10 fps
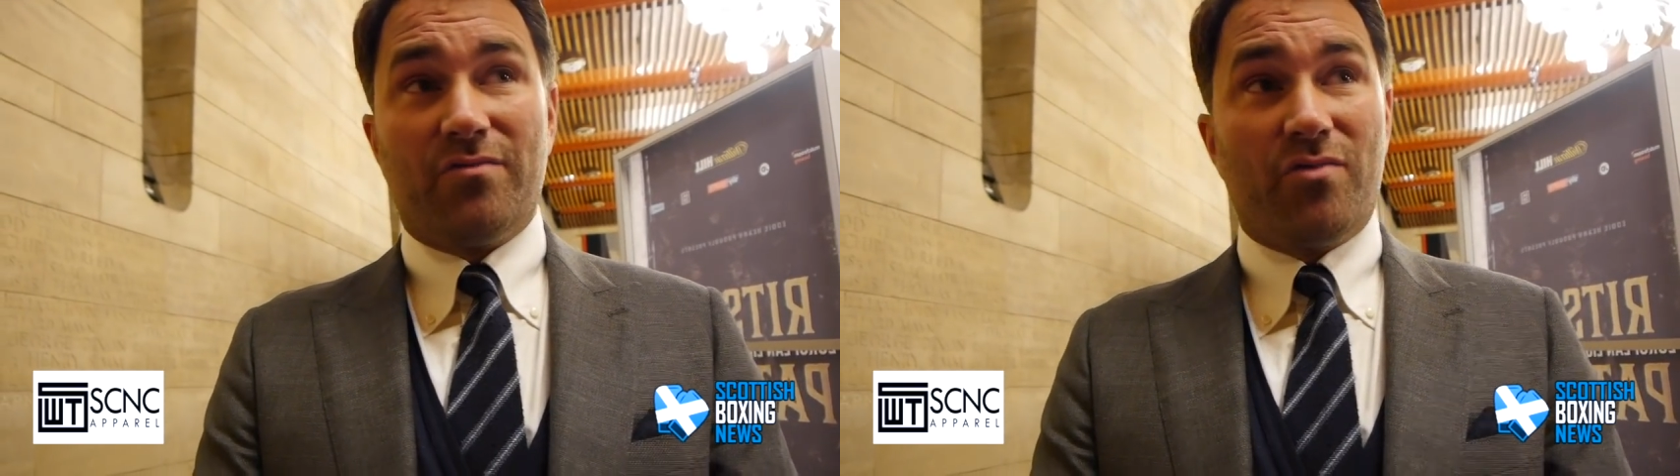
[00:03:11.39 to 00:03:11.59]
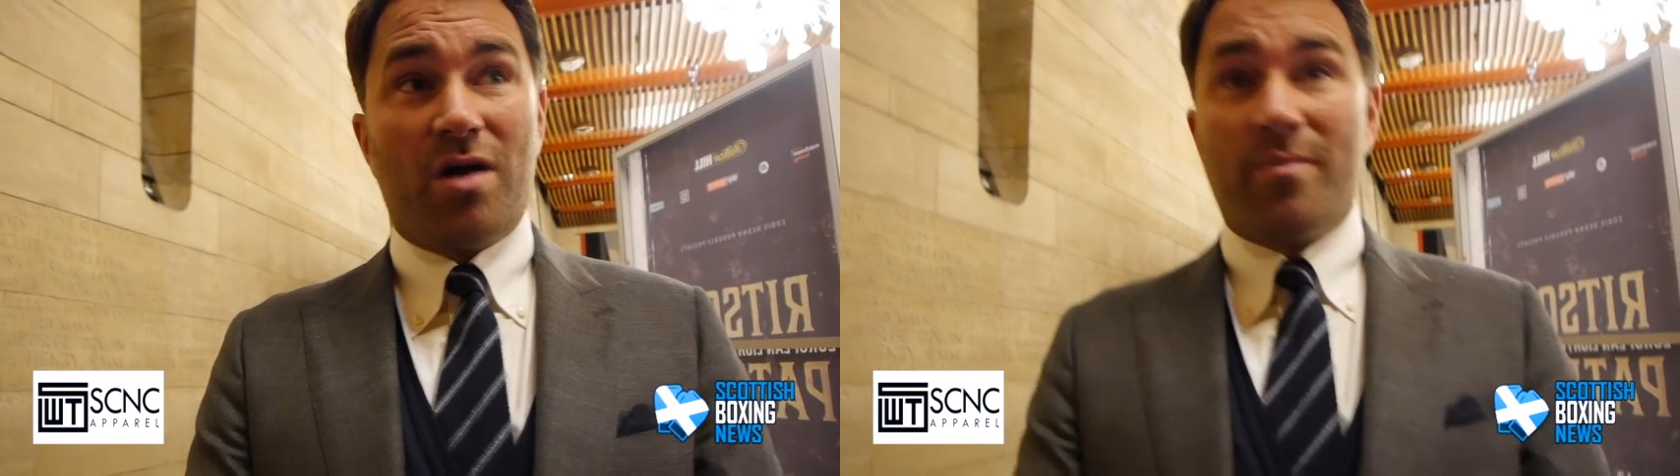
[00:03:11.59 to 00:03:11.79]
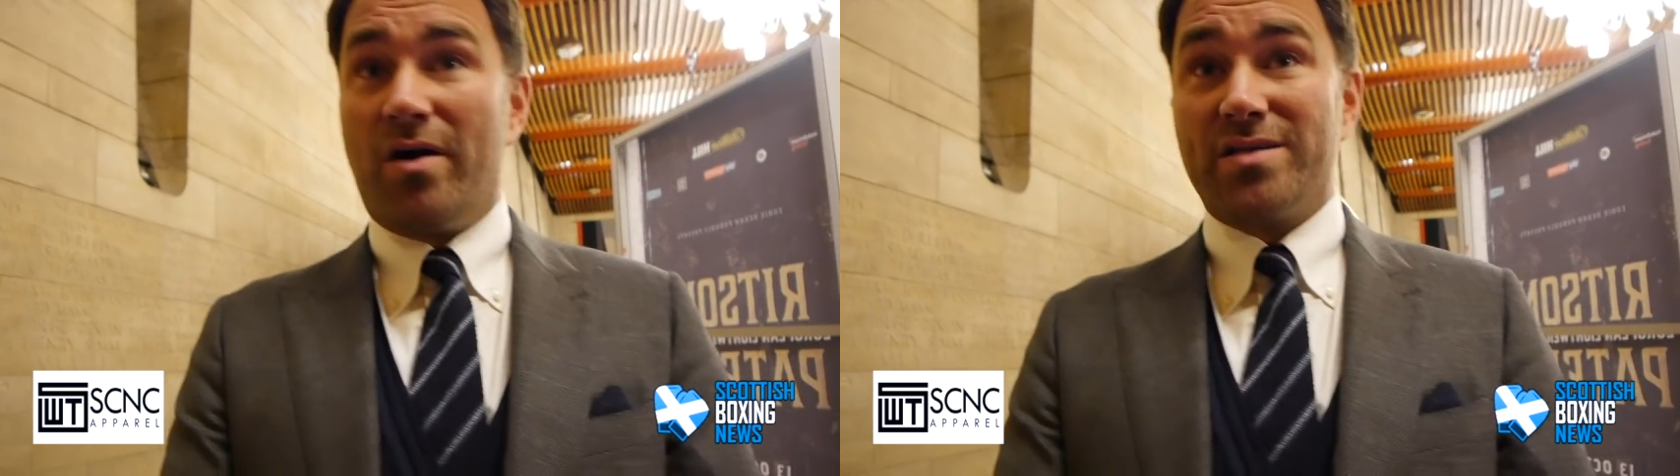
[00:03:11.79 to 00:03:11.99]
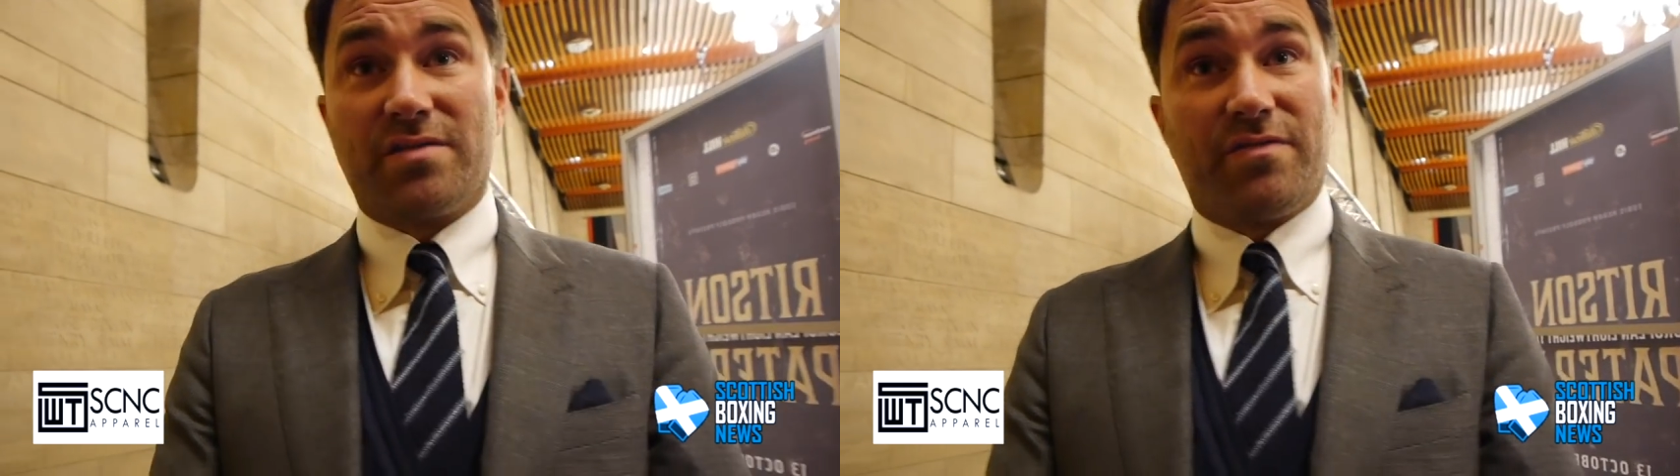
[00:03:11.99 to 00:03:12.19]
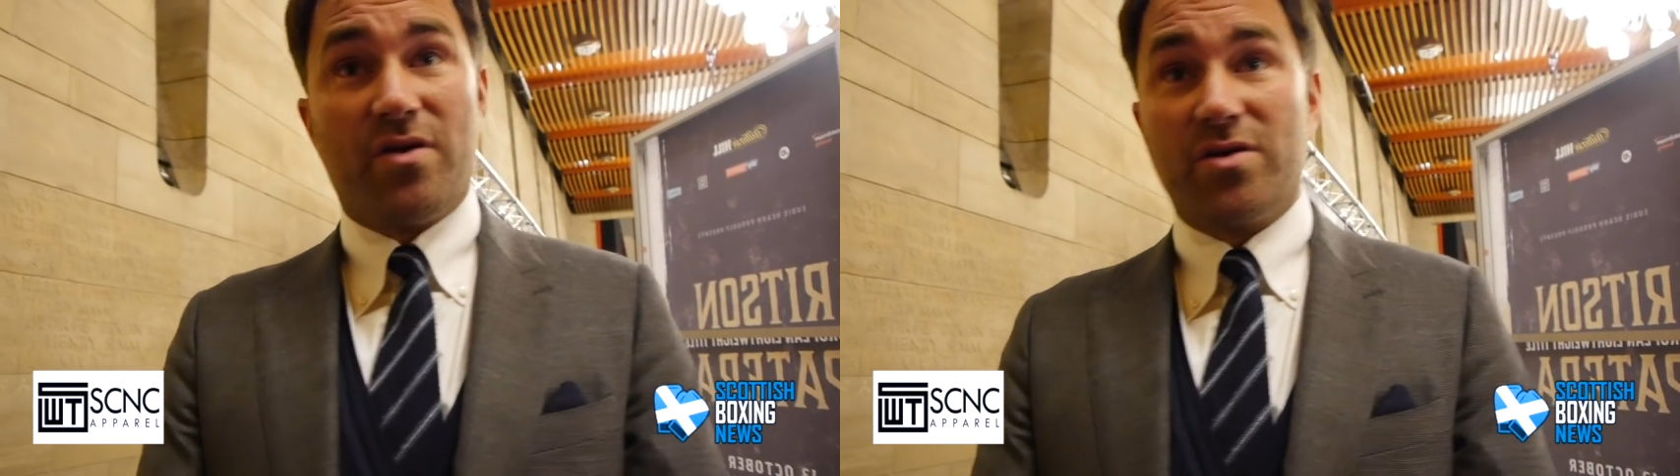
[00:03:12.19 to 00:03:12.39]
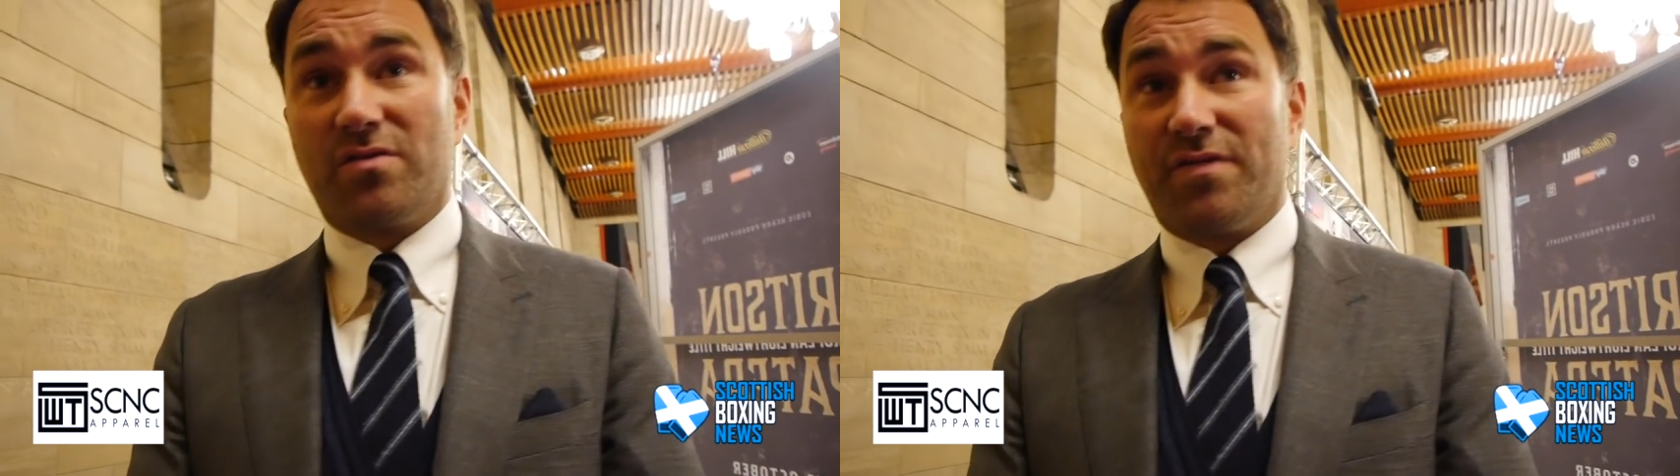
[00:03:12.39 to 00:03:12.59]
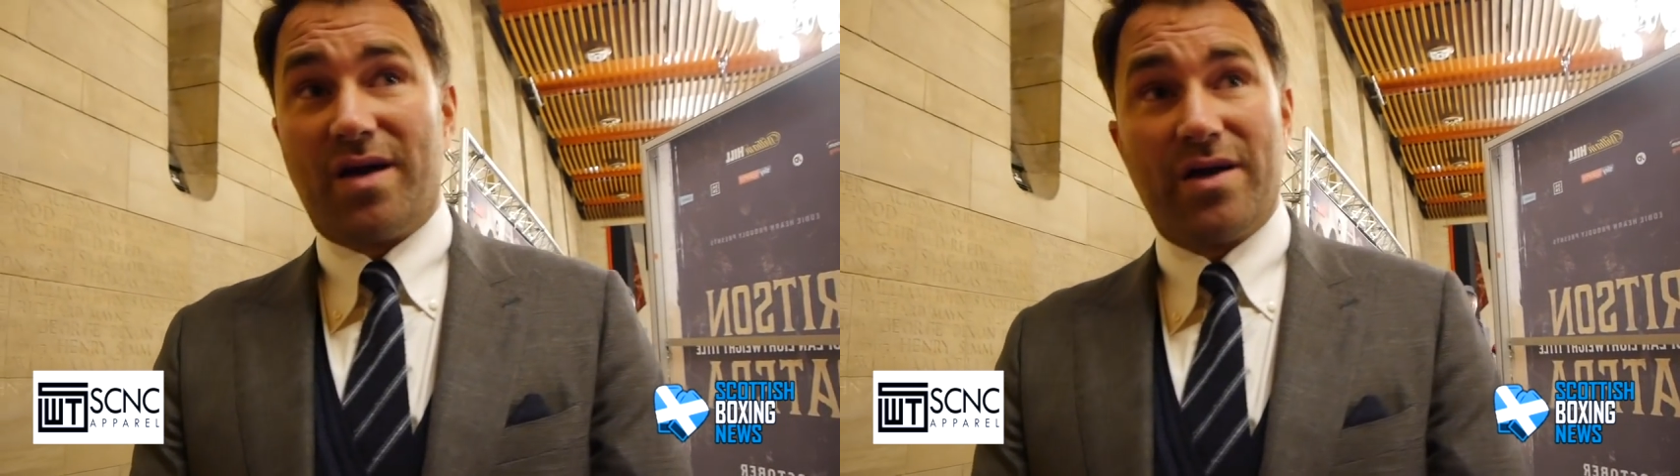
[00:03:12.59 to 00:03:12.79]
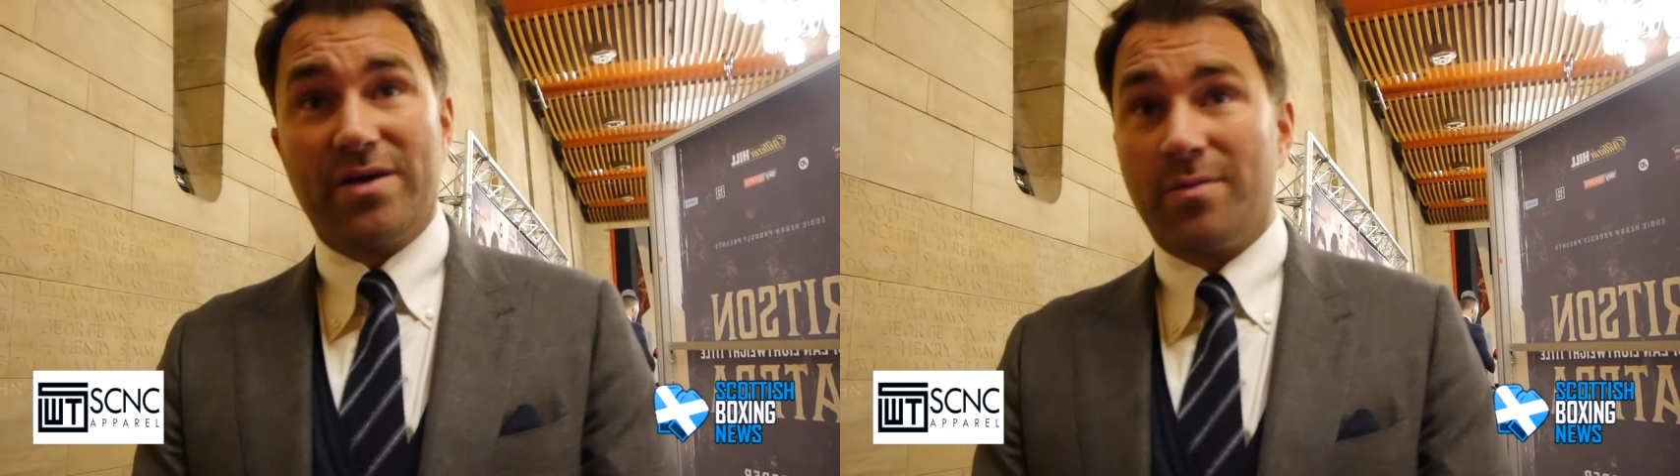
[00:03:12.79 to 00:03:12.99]
Ryan Martin's a very good
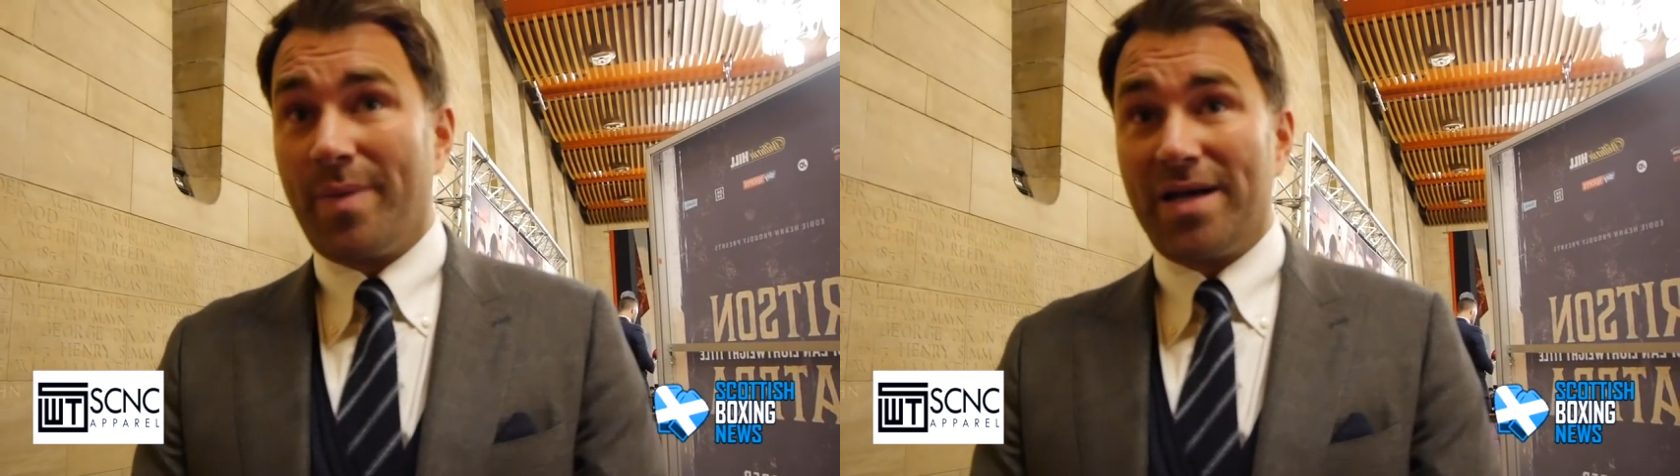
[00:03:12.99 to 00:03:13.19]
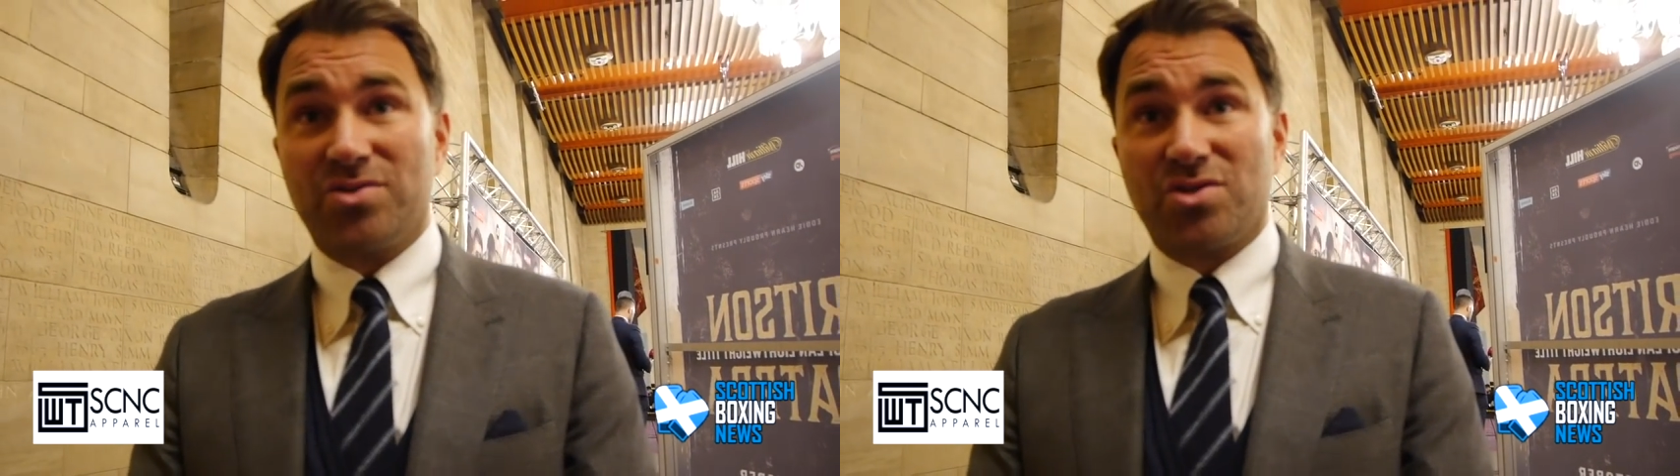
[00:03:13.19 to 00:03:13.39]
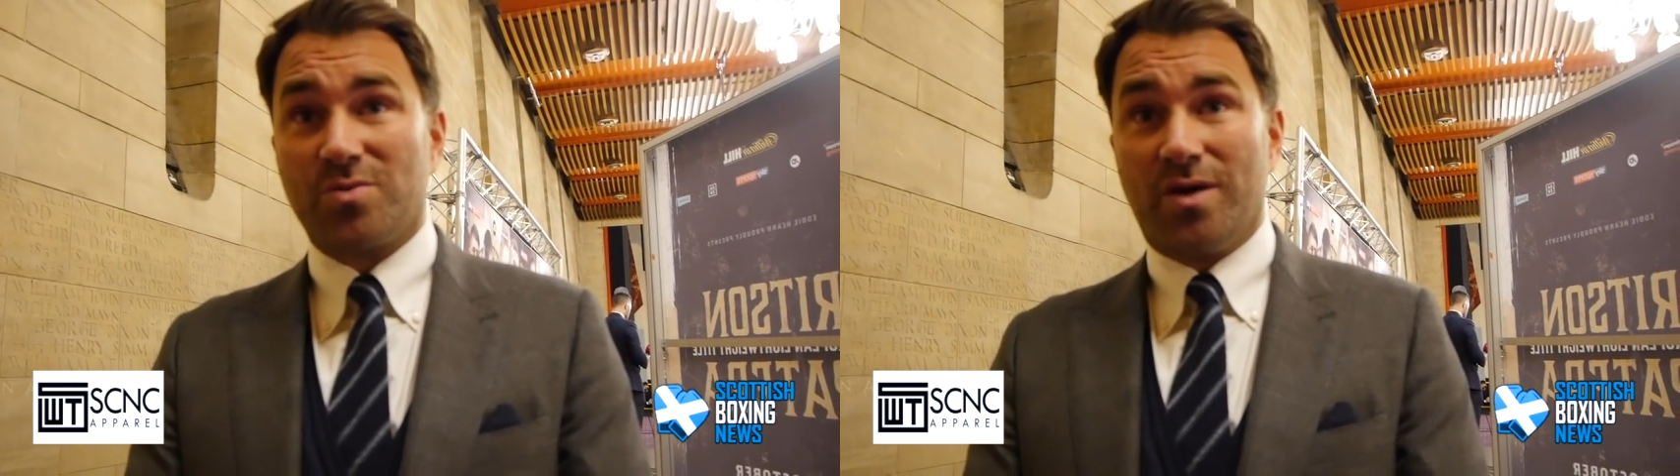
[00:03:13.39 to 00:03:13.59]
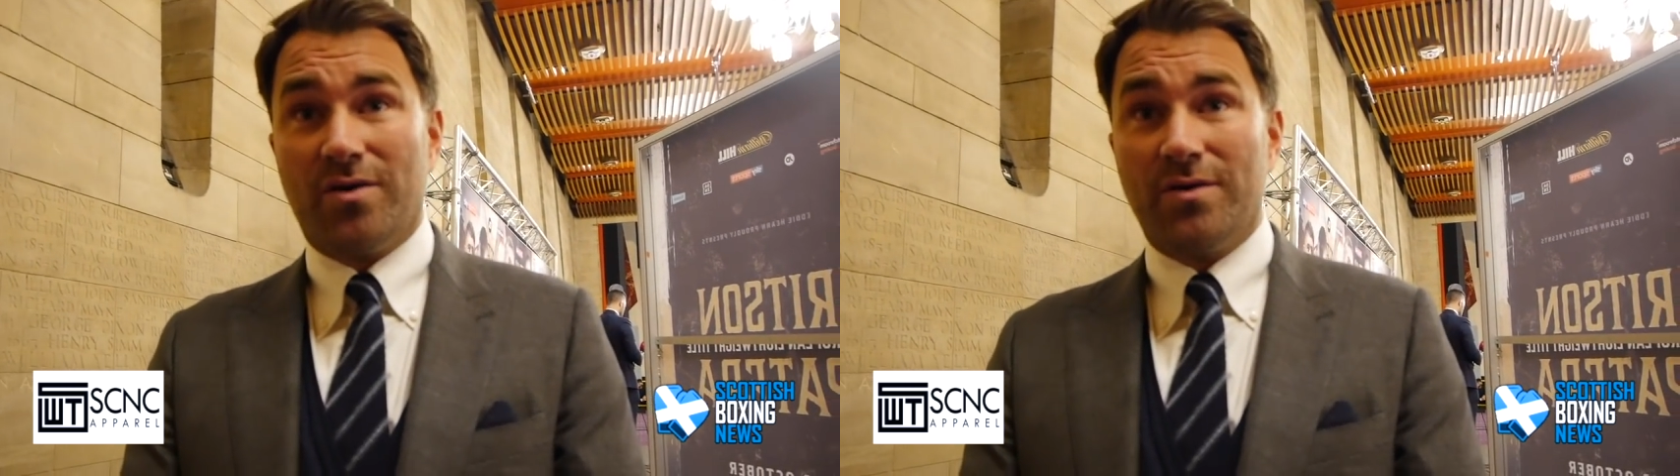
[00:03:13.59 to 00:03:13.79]
fighter, he can punch as well.